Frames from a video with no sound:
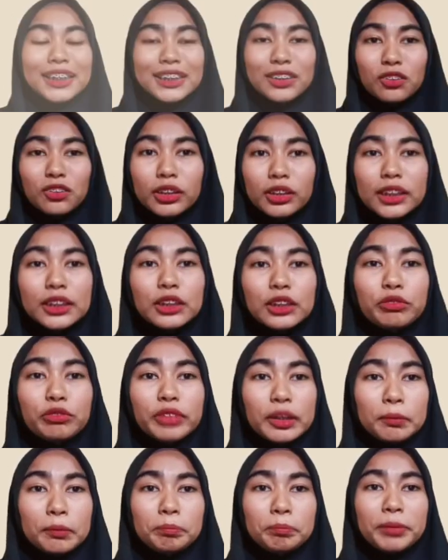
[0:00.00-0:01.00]
Students
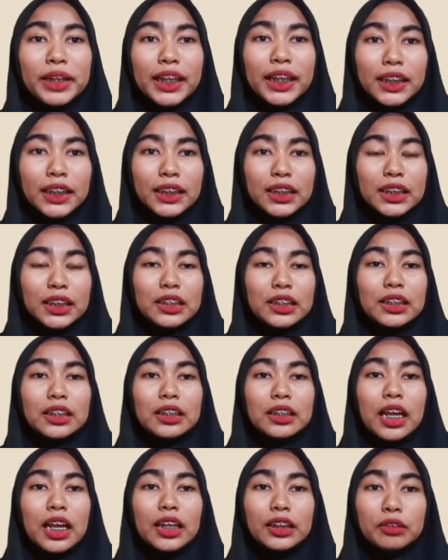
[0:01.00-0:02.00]
will play
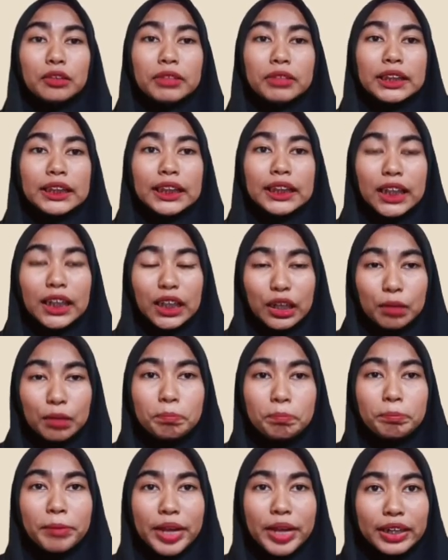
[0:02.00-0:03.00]
the activity
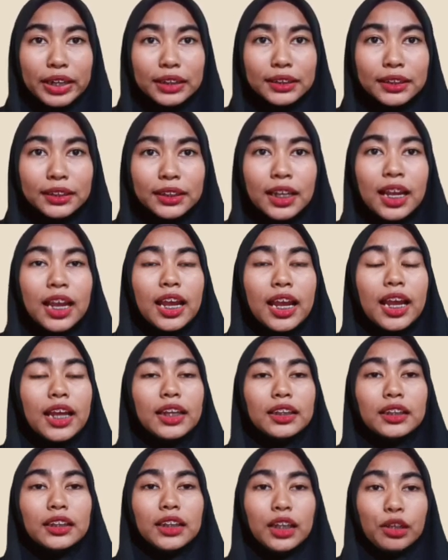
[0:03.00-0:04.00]
in pairs,
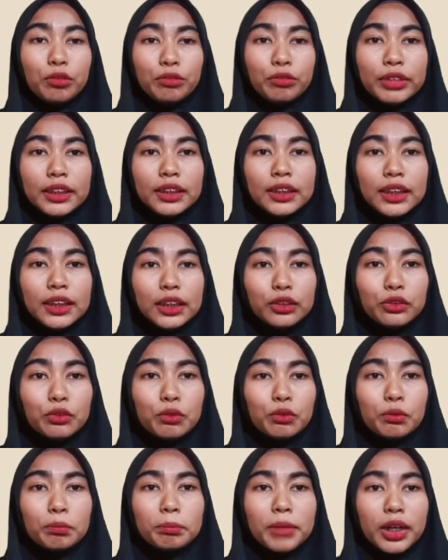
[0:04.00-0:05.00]
and they will need
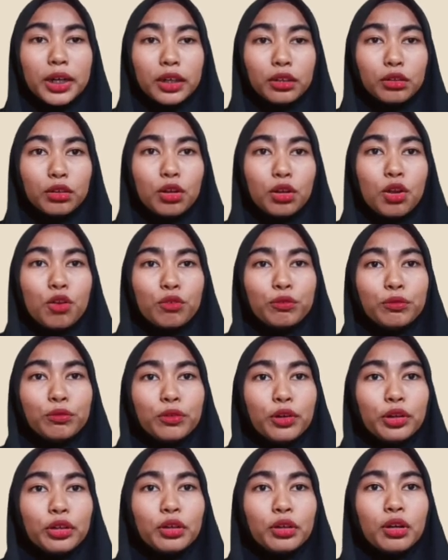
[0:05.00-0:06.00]
to mark
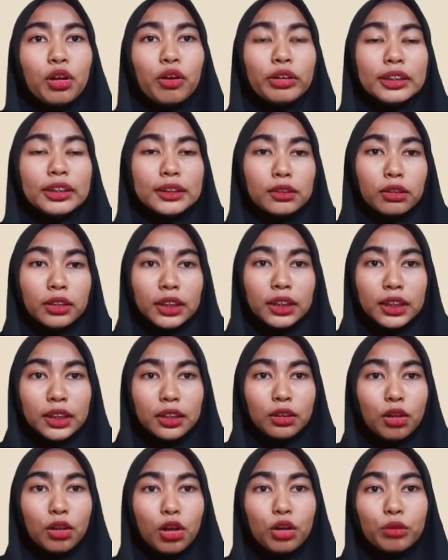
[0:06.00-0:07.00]
4
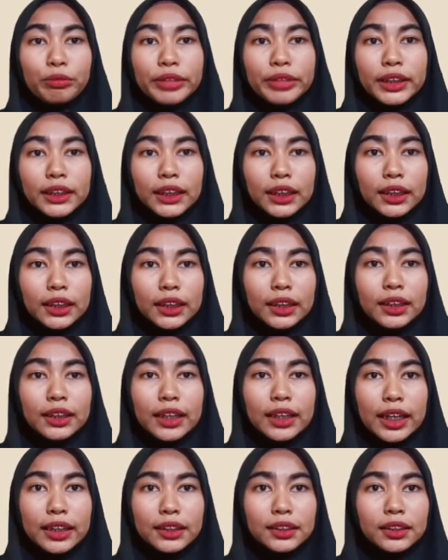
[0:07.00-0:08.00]
horizontal or
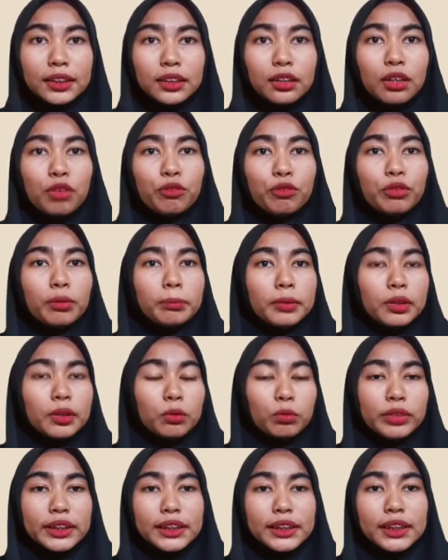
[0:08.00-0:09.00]
vertical lines from
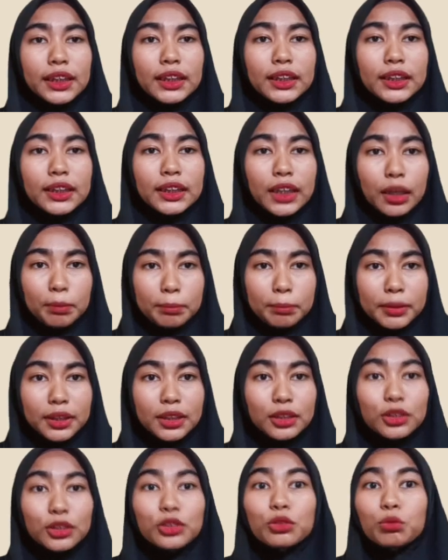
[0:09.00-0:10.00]
the words in the
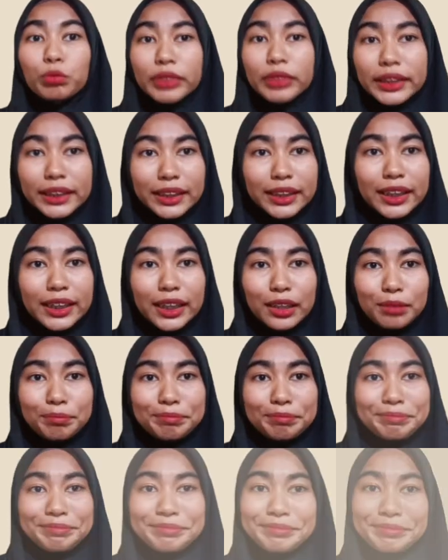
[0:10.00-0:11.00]
table to win the game.